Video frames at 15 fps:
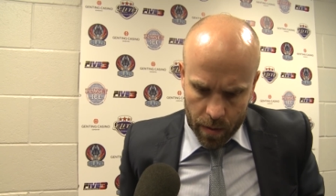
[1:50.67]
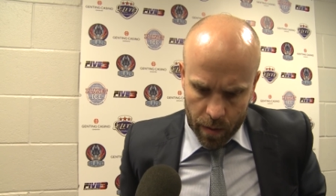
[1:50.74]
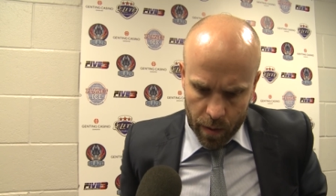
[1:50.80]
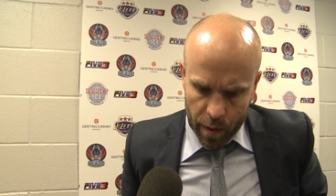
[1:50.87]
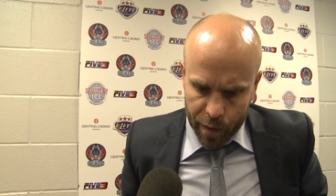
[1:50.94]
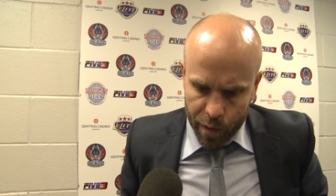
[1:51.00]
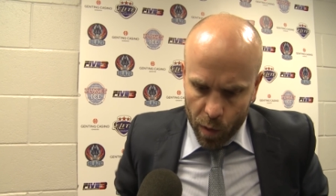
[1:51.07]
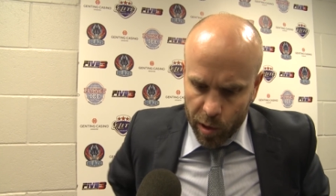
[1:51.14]
we
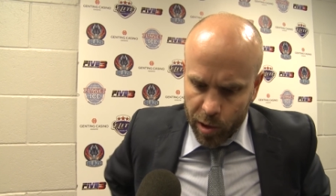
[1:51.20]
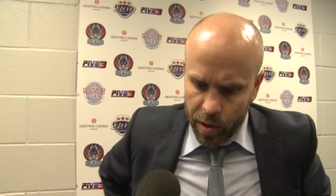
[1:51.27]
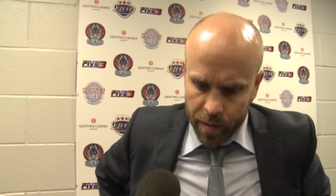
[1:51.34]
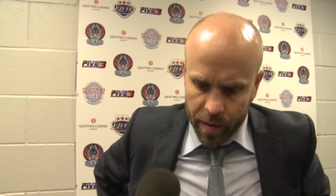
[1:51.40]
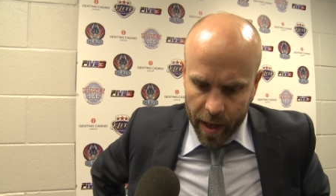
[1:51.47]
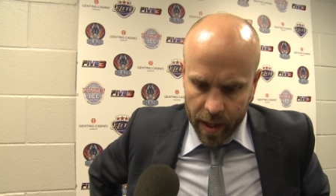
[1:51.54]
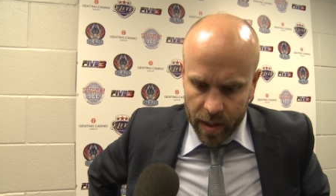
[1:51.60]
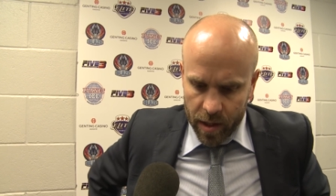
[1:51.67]
were forcing
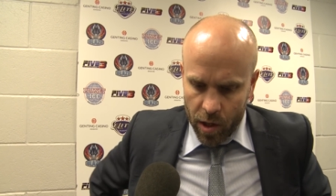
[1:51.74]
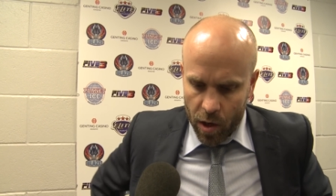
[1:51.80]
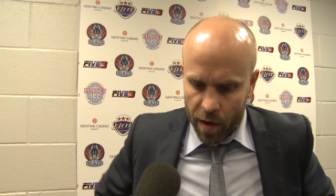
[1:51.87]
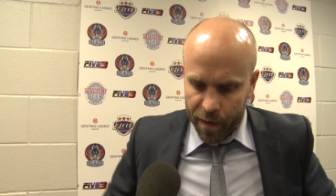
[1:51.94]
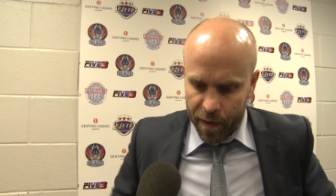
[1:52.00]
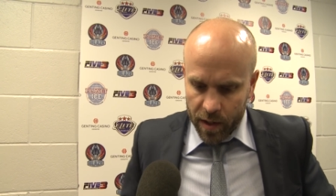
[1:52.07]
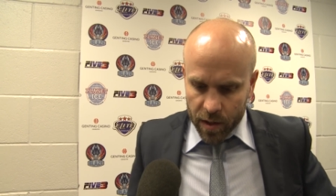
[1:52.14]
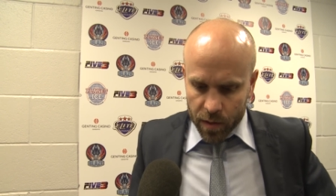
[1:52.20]
things in the
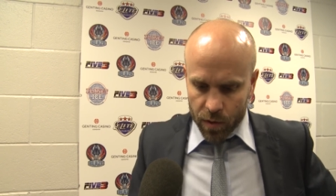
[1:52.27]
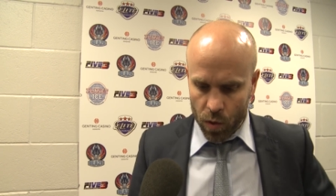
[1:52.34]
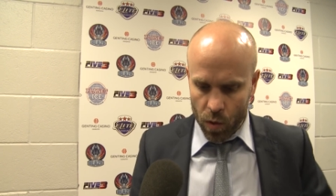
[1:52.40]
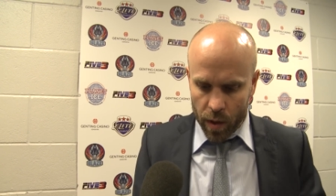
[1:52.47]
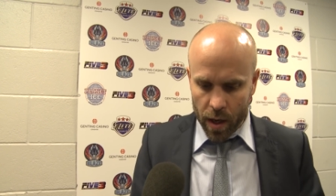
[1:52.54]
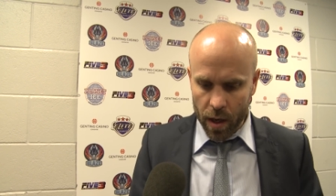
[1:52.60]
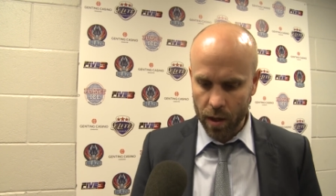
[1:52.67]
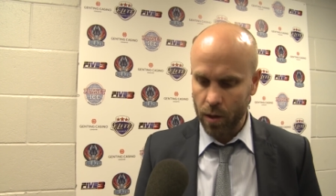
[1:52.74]
offensive
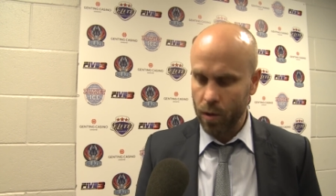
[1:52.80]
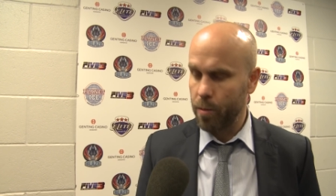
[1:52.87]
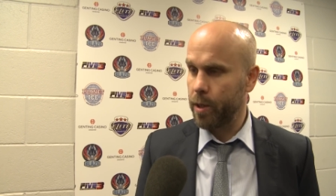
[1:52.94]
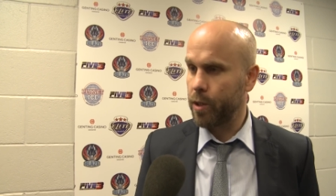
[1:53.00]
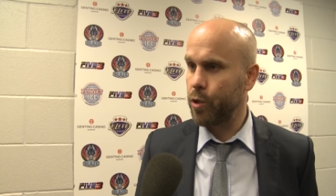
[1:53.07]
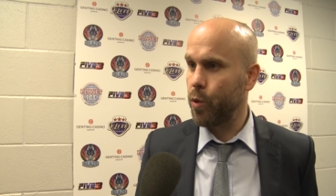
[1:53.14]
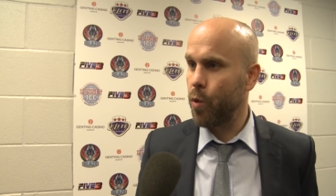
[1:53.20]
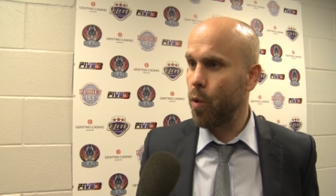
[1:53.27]
zone, getting a little
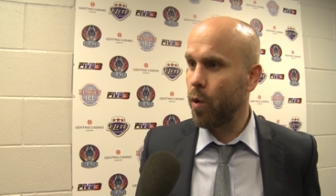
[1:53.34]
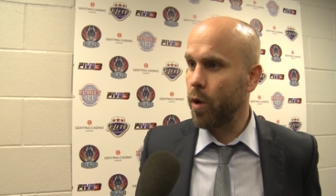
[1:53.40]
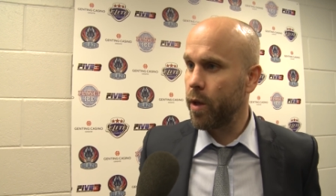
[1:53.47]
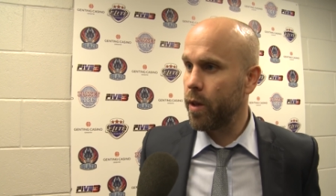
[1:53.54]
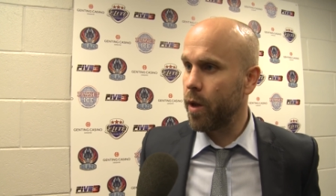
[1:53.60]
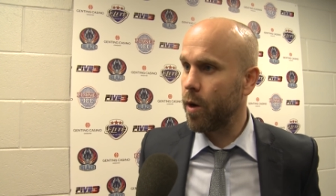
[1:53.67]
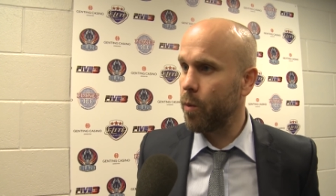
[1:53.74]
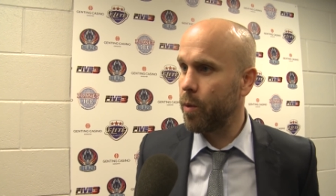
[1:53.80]
bit too horny
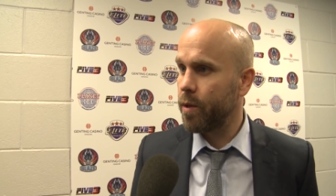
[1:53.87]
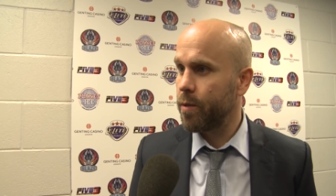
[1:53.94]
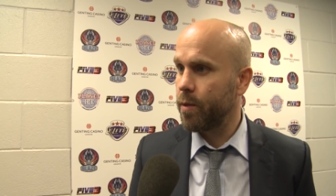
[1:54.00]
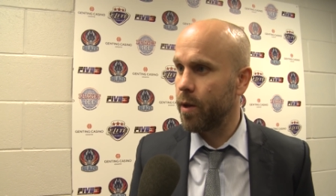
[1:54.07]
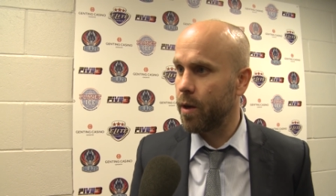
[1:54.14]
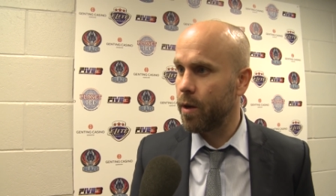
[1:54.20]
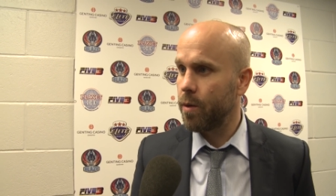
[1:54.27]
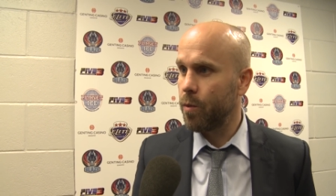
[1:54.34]
there with
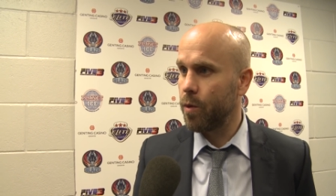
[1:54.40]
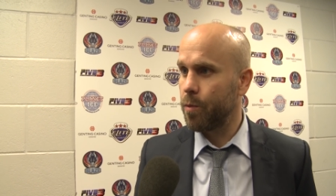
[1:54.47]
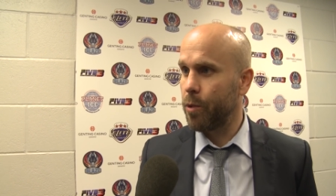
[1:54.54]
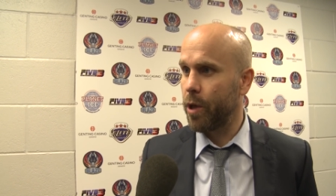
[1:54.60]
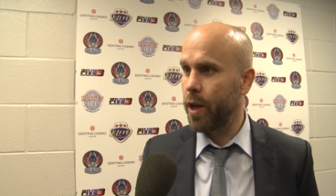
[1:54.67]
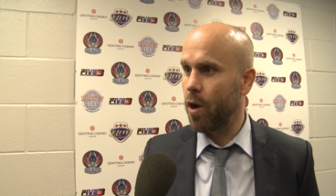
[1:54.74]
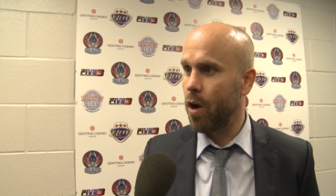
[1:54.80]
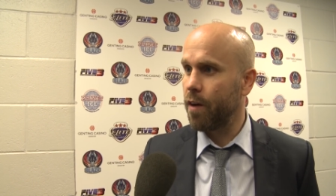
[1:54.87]
uh, with
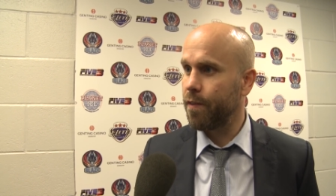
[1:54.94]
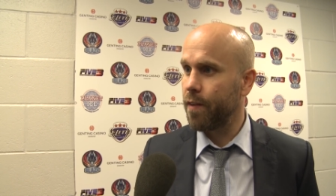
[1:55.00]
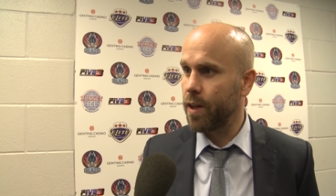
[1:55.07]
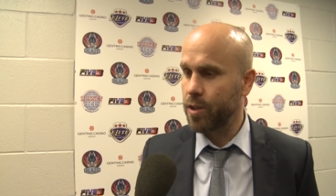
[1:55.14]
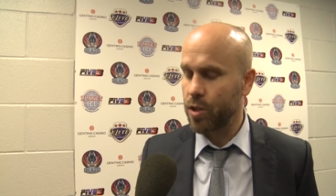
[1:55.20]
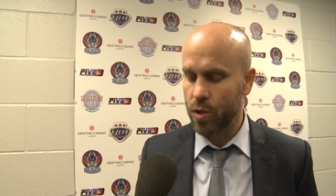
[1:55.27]
playing offense.